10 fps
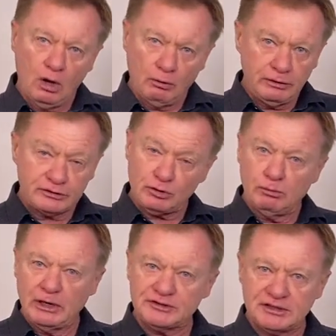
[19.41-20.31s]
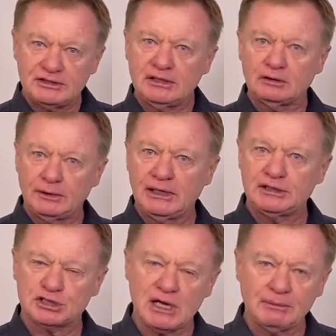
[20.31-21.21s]
whether it's almost a deal and we need to
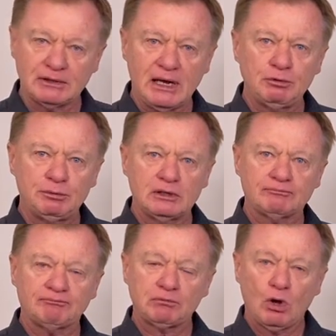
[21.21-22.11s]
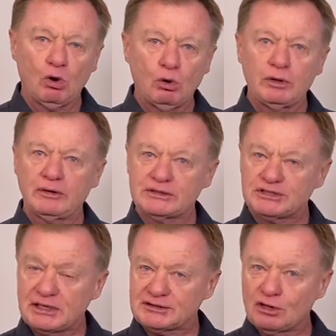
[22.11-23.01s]
sharpen it up a bit, or whether it's
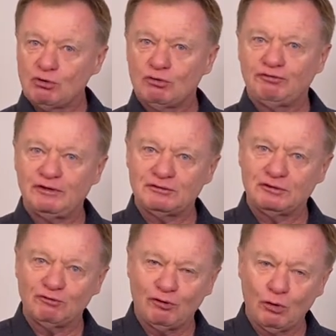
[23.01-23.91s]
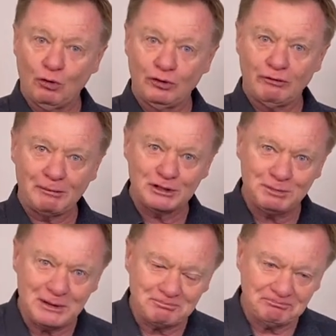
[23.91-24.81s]
just fit for the rubbish bin.